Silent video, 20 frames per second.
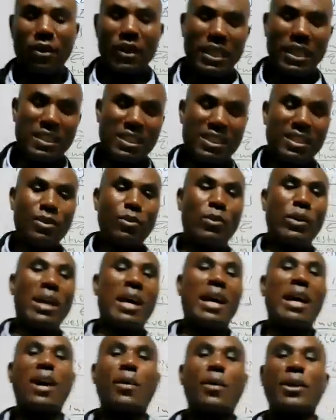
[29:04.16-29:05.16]
Florence?
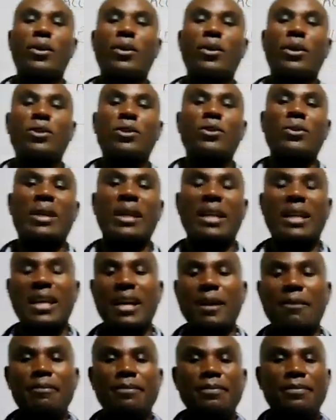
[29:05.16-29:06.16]
Where are we not
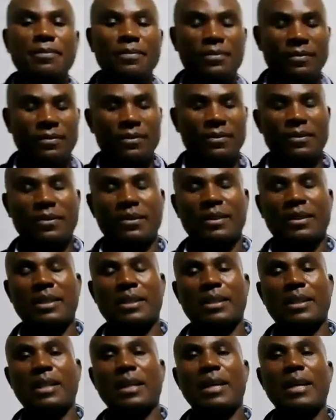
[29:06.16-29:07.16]
together?
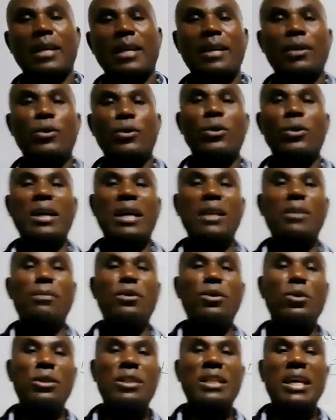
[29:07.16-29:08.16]
You can
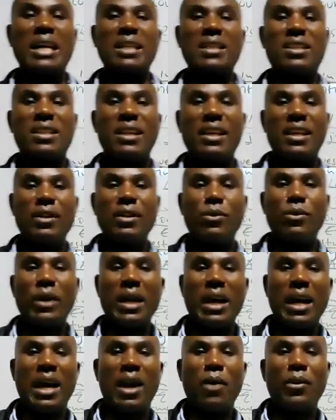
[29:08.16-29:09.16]
mute and say,
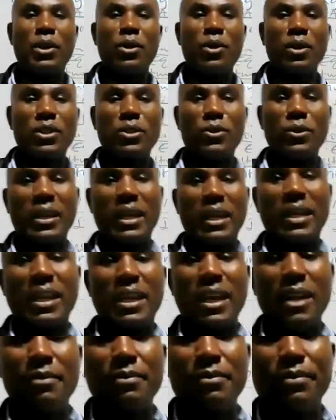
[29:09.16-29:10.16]
where are we not
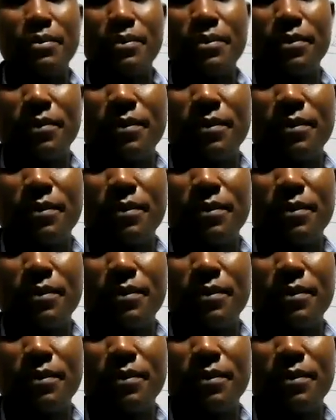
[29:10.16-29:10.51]
together?